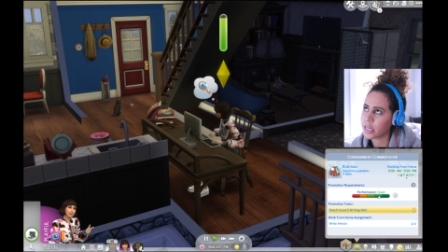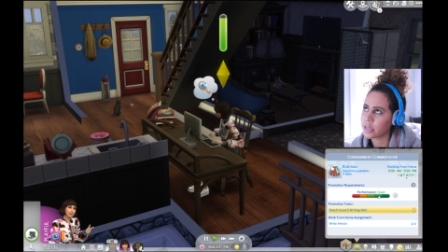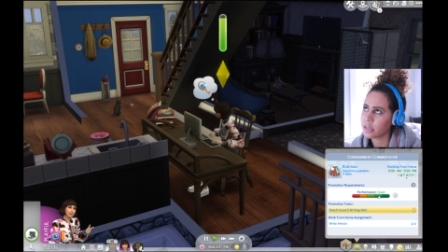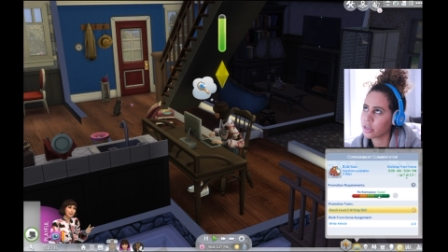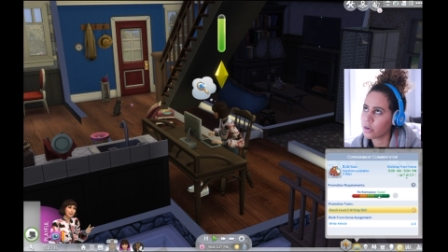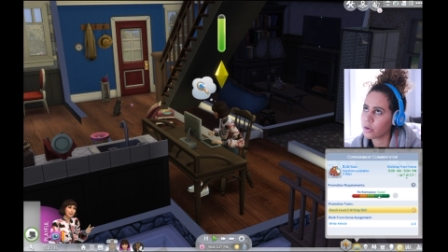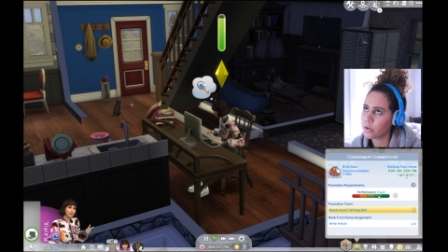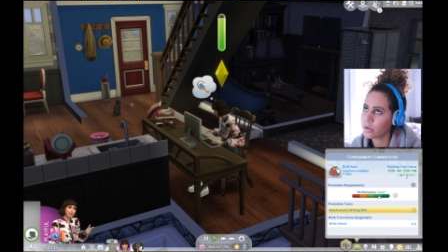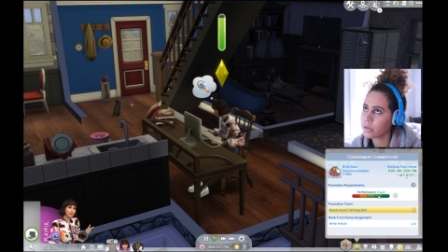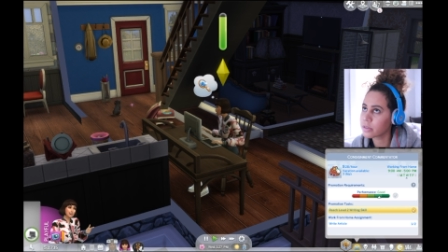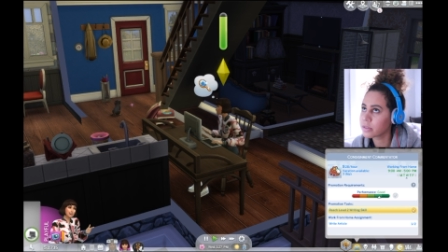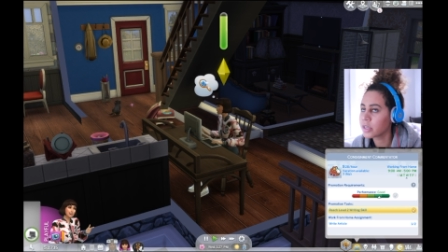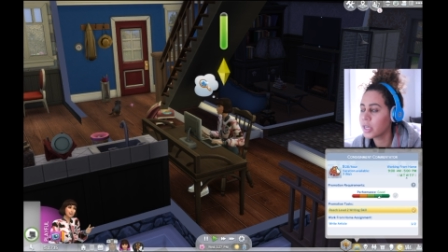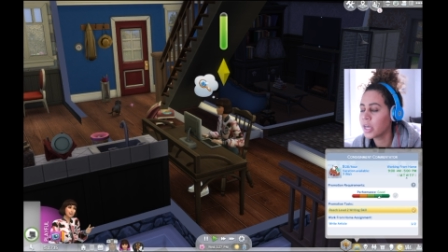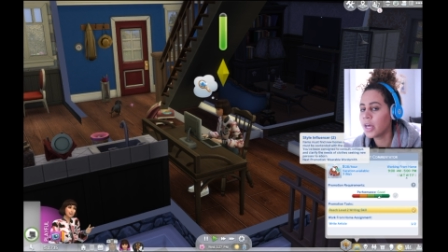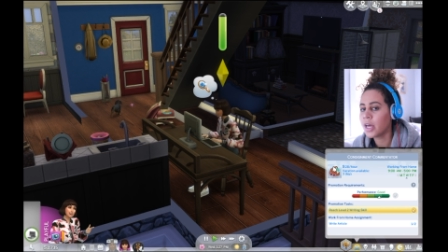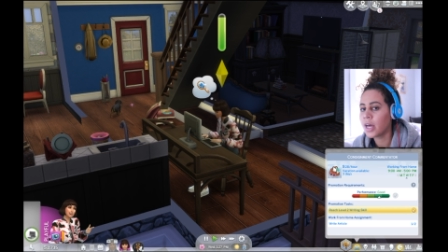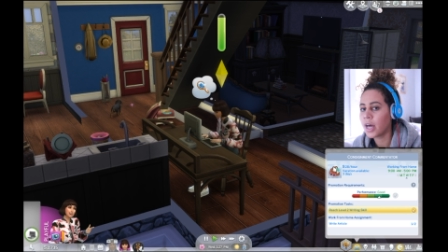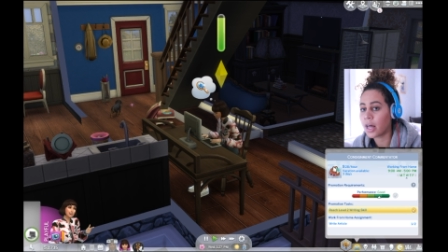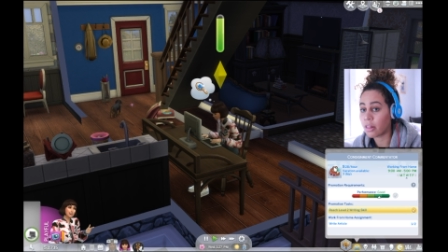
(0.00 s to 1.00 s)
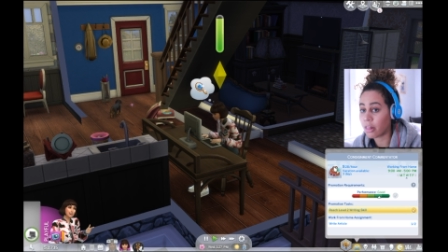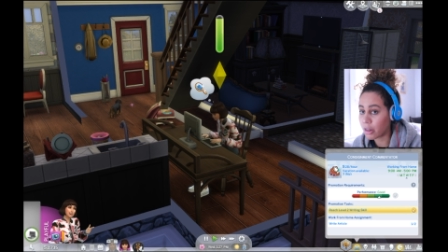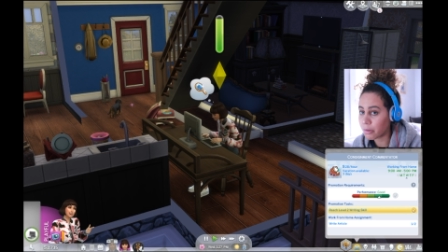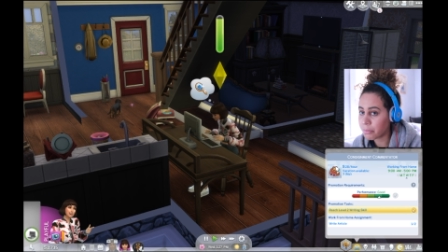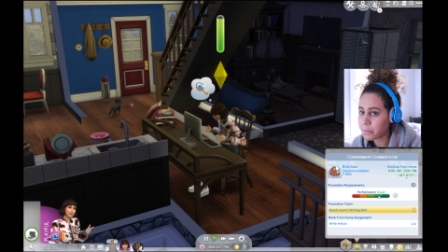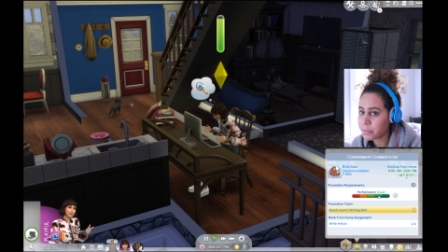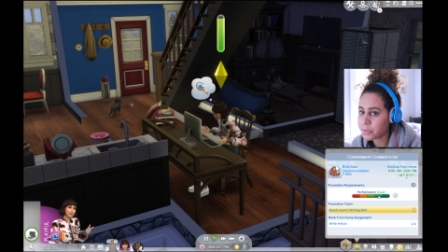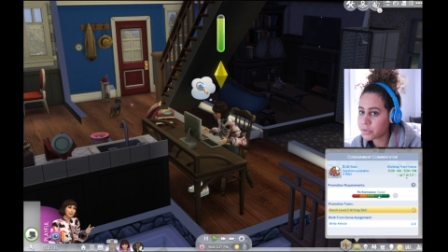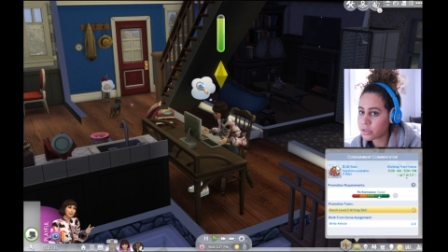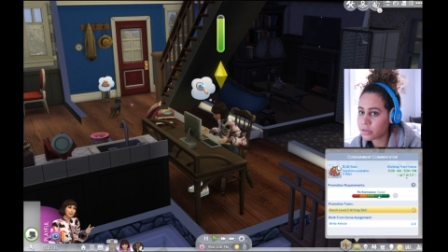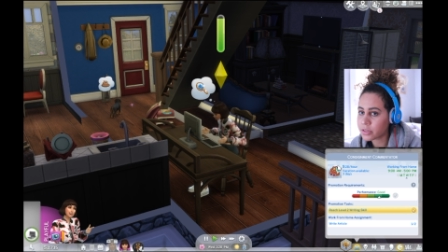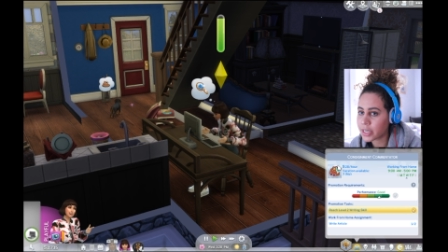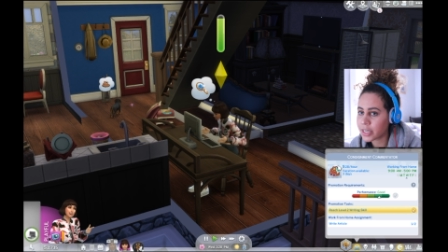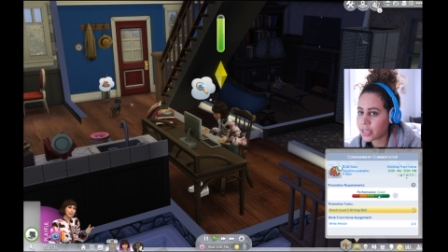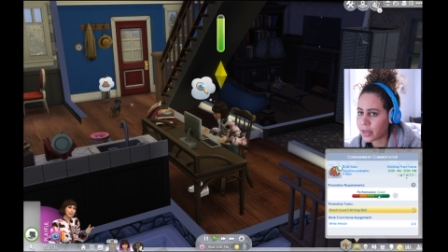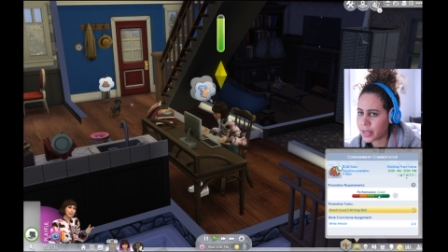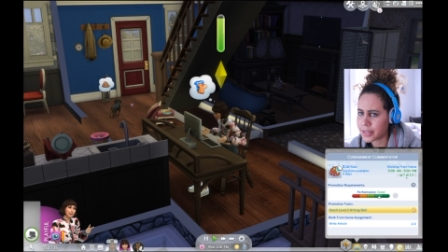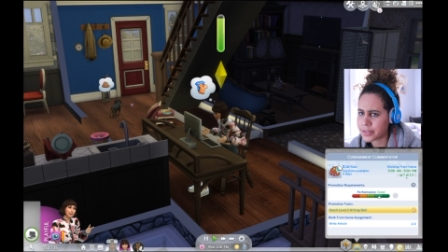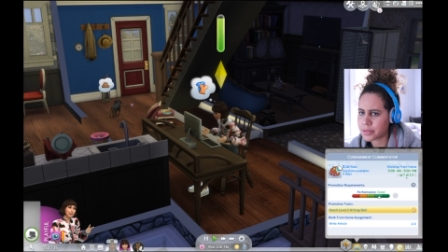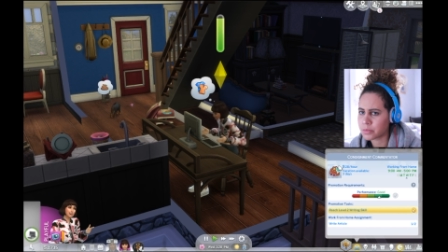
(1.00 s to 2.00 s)
I know a lot of people don't
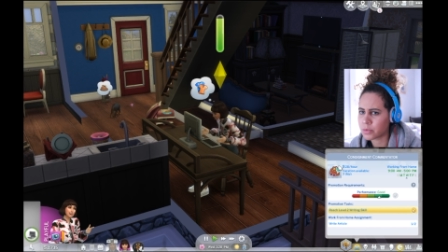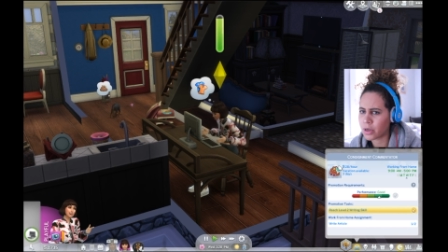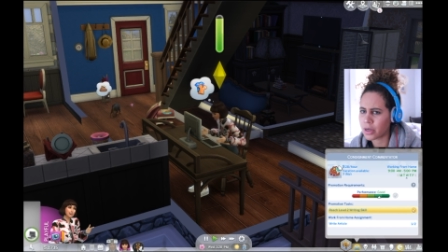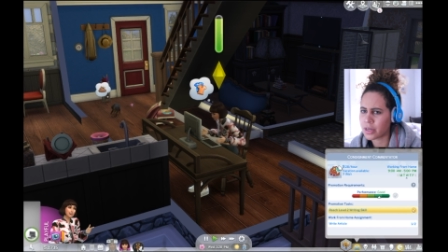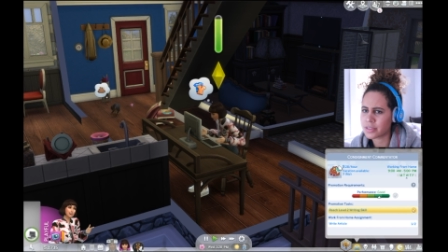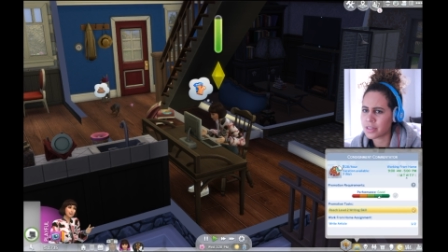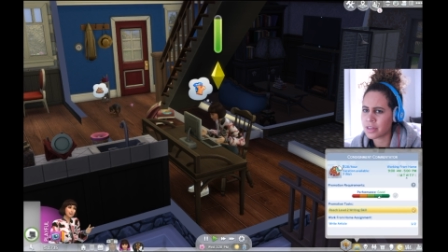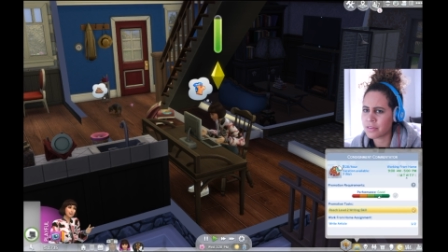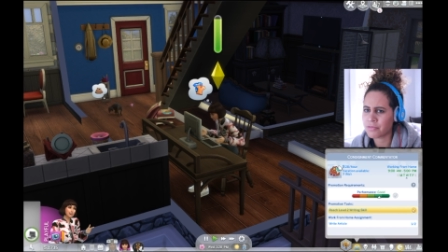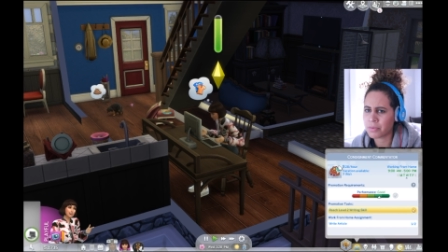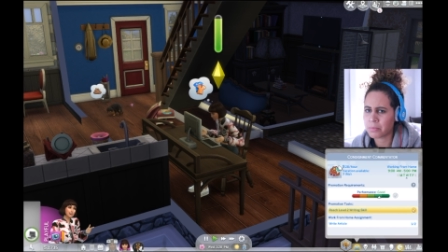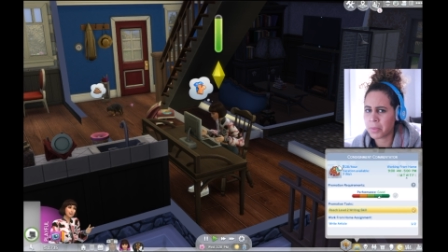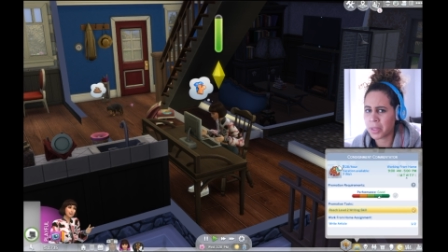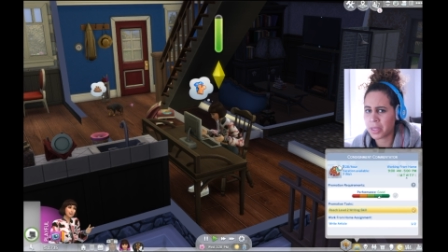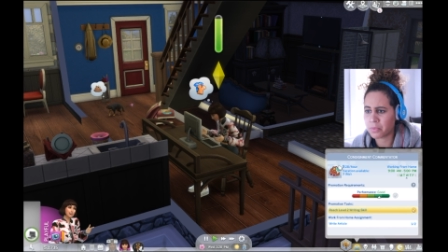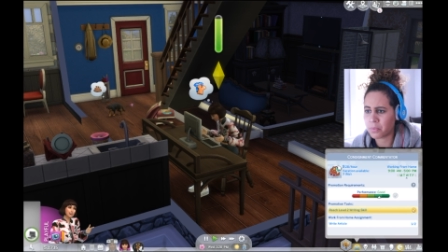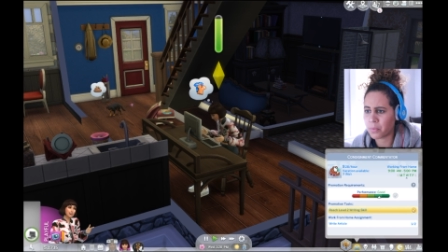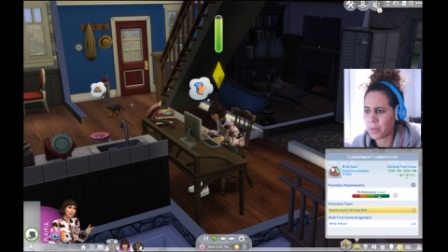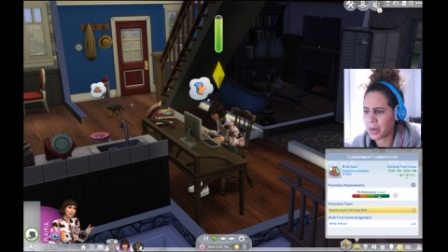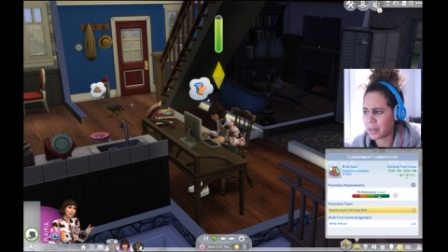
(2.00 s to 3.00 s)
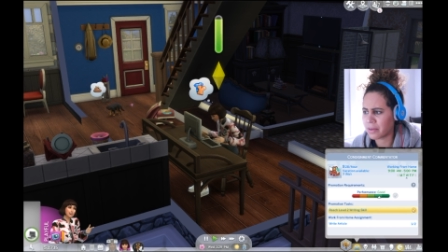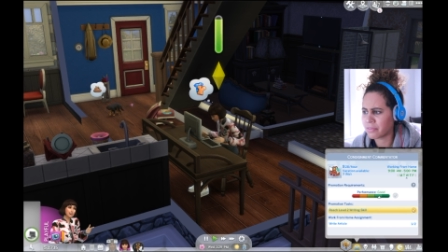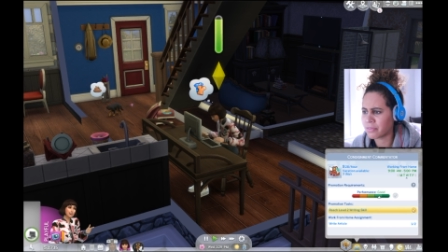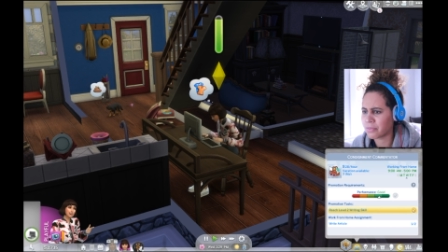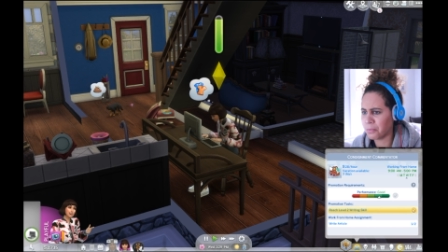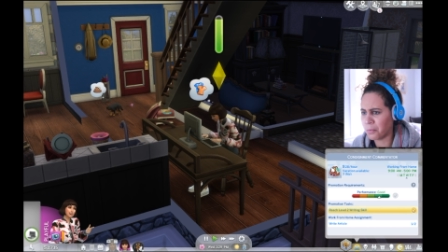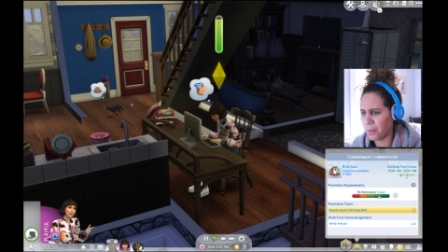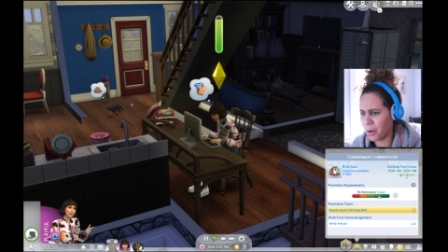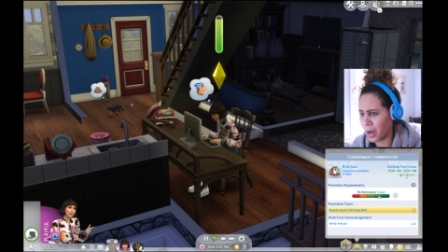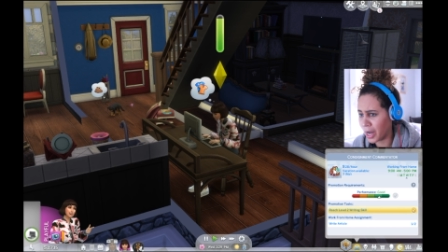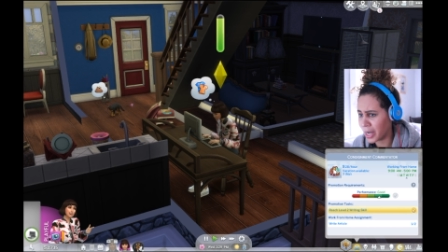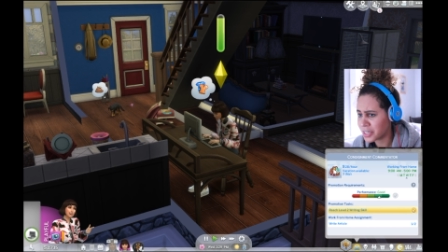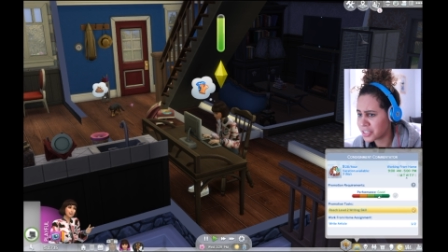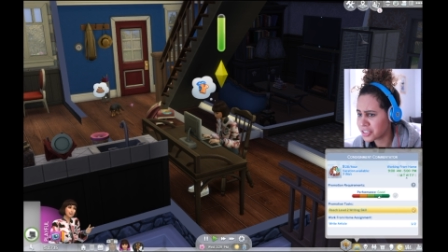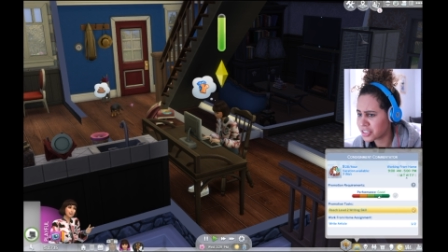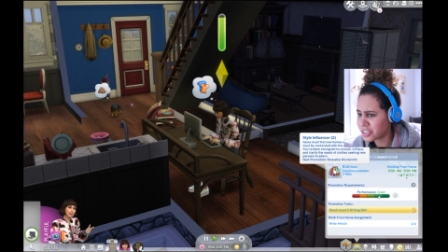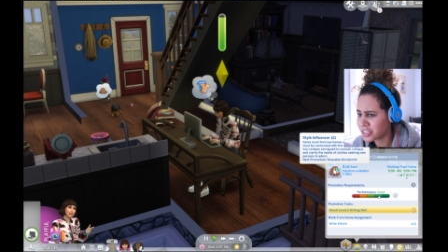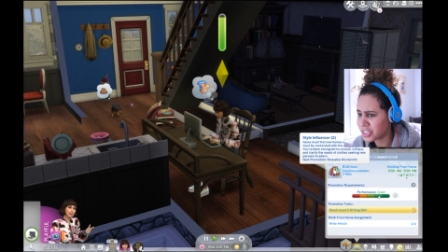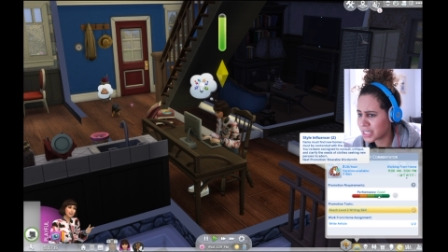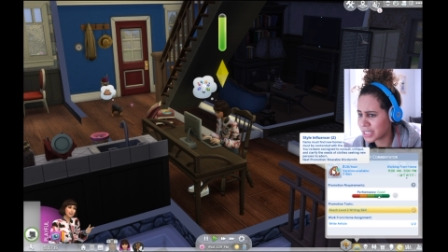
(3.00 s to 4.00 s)
like custom content from like what I've
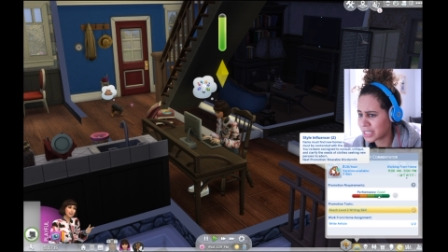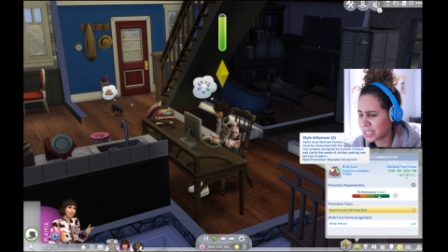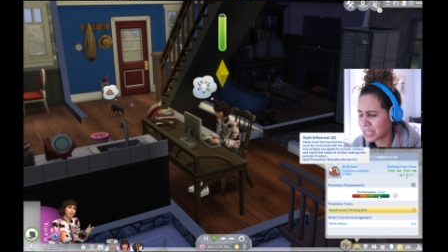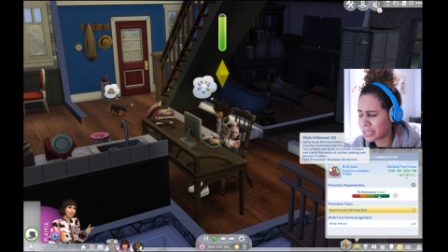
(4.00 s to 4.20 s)
watched,